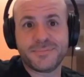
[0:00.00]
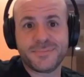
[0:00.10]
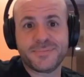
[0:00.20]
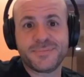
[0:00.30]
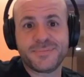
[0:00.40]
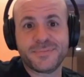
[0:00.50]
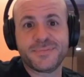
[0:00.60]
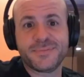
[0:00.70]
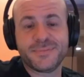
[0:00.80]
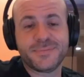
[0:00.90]
you
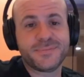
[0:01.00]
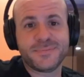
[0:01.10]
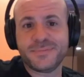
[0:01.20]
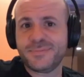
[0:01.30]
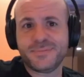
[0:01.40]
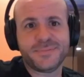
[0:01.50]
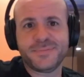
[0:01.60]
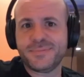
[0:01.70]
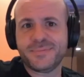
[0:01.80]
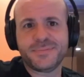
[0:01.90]
shouldn't have over an hour and